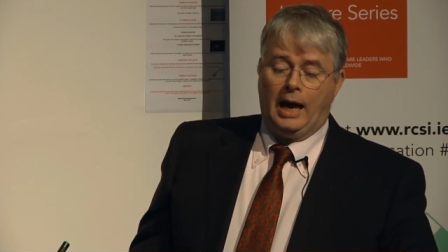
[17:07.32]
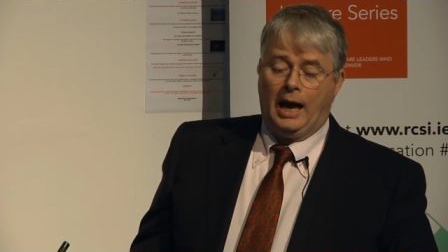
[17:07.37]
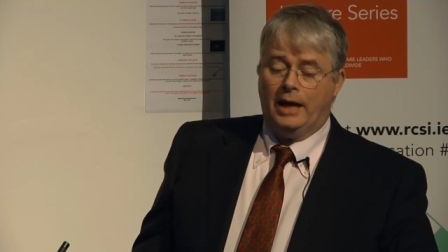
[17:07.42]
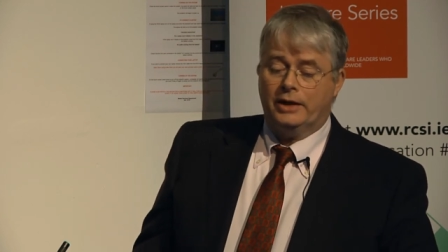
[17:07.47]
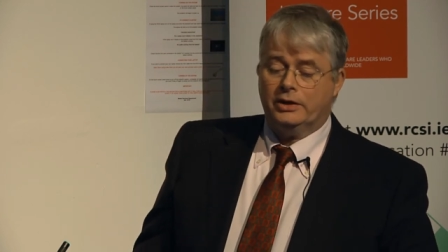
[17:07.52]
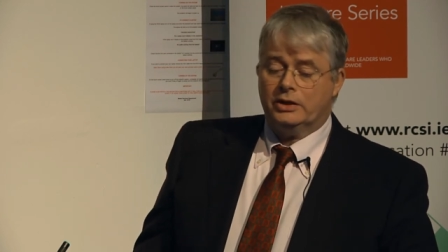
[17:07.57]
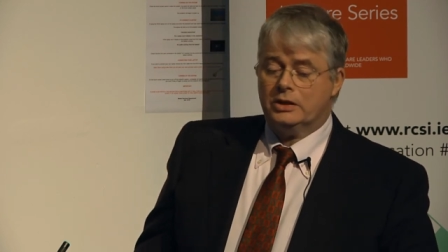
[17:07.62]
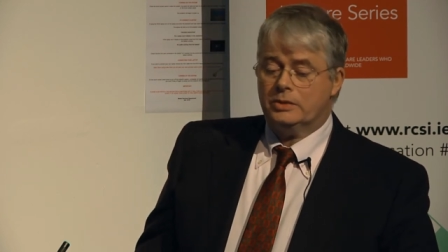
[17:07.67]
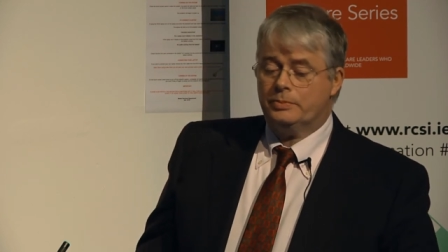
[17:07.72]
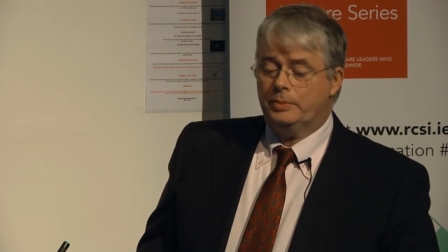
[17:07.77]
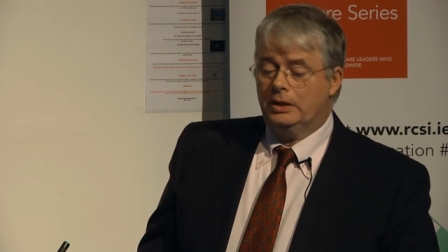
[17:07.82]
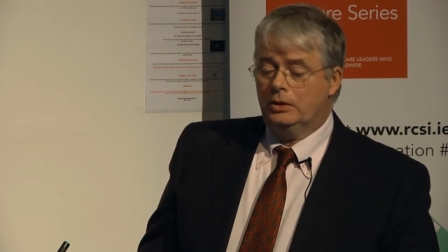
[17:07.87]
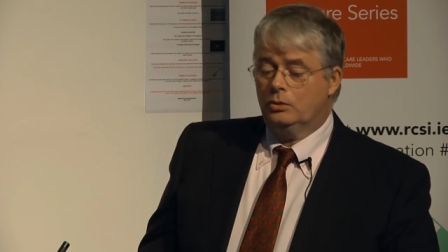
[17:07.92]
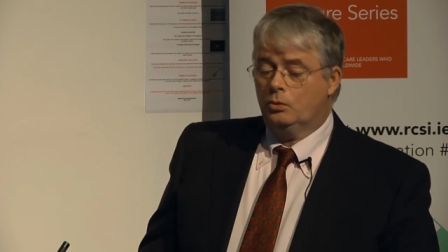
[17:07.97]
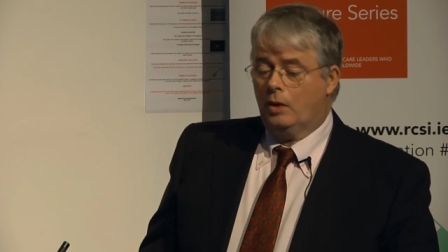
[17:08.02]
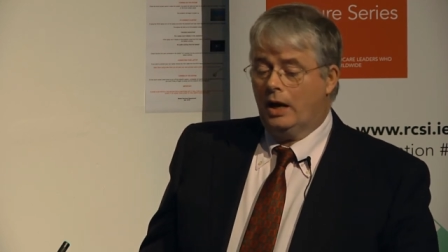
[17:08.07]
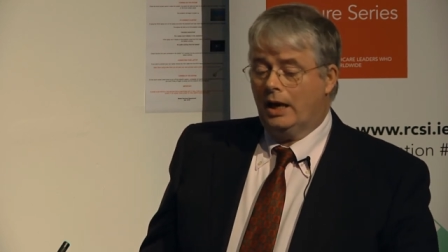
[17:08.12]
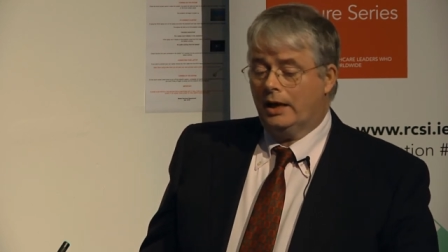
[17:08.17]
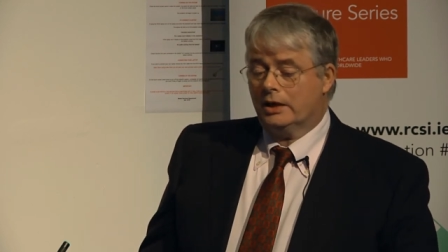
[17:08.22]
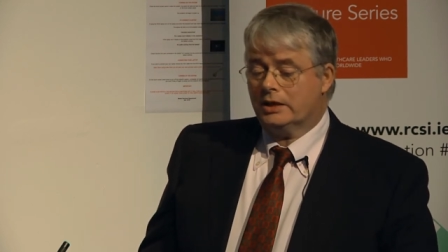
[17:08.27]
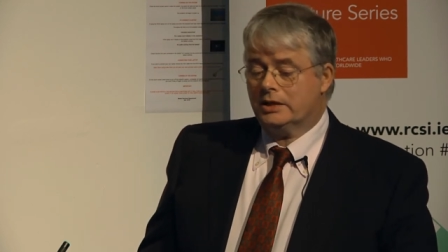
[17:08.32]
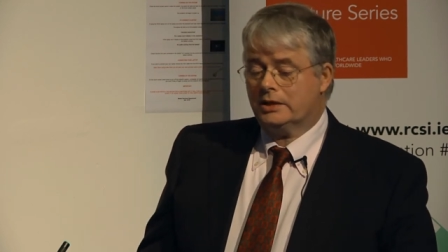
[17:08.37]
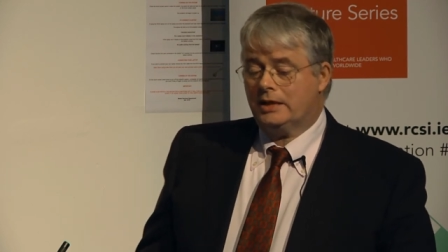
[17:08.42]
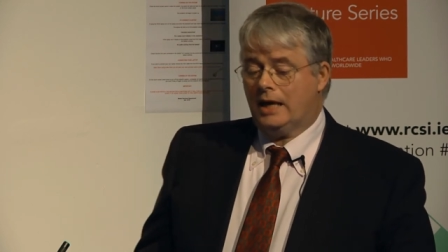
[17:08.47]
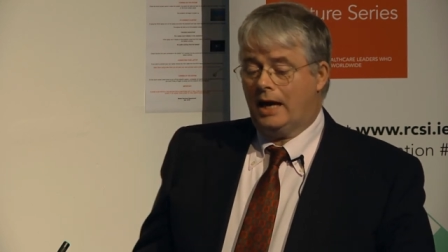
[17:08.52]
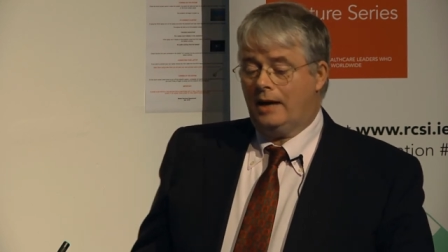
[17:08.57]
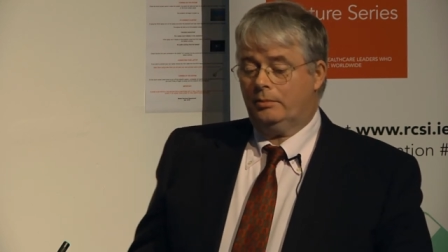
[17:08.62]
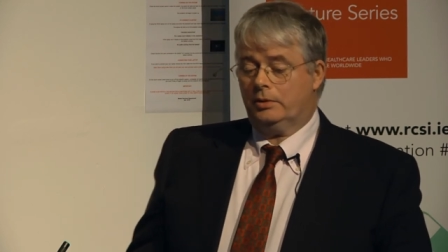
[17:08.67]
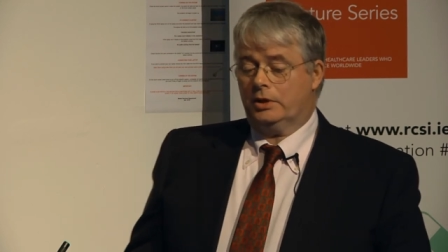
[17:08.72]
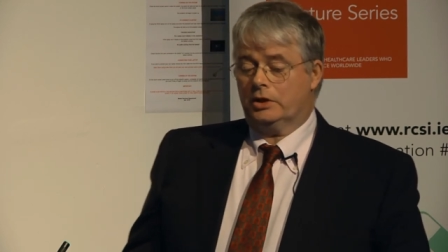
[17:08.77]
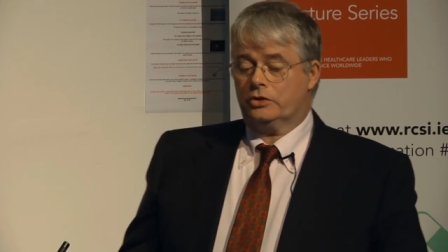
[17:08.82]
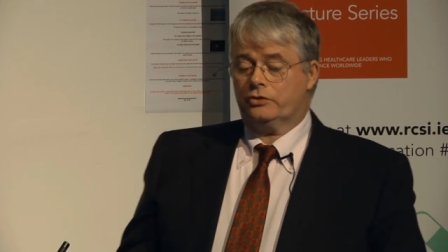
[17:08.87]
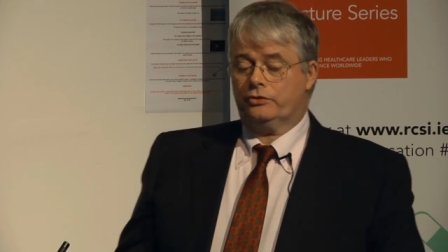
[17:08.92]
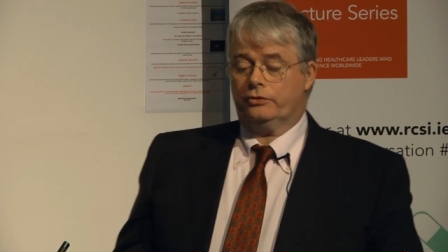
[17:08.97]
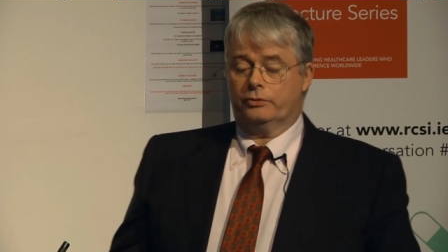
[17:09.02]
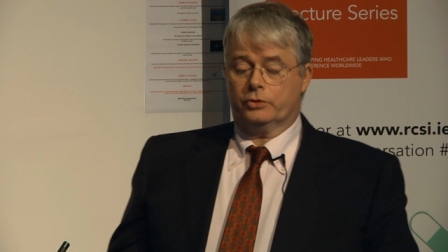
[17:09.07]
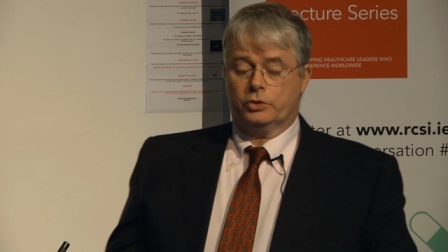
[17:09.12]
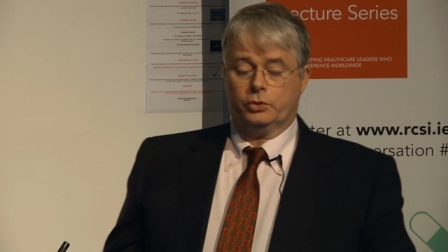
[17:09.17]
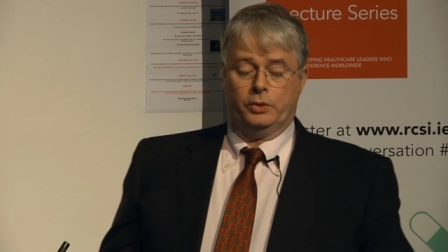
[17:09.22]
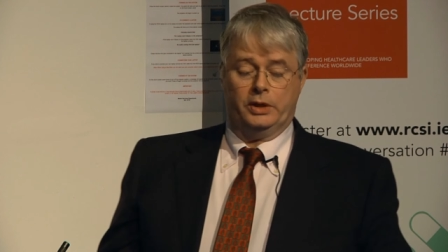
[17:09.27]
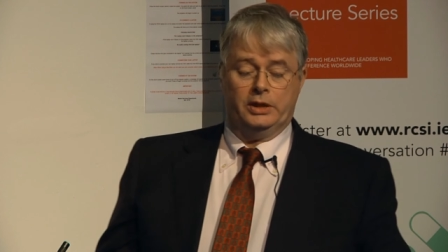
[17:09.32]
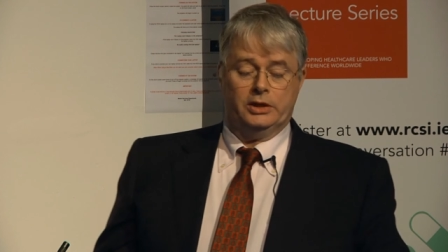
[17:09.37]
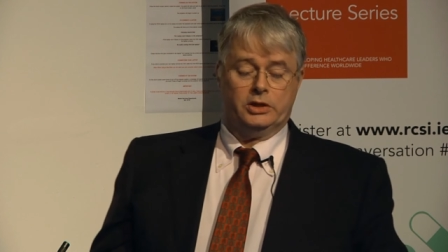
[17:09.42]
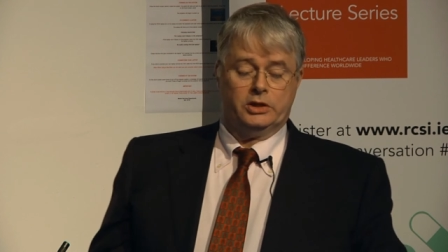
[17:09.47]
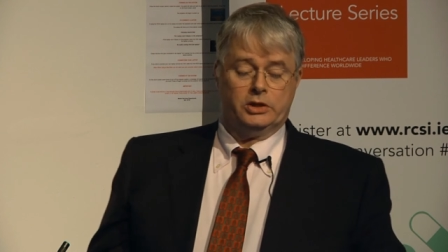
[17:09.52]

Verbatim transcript: and it's been well established from twin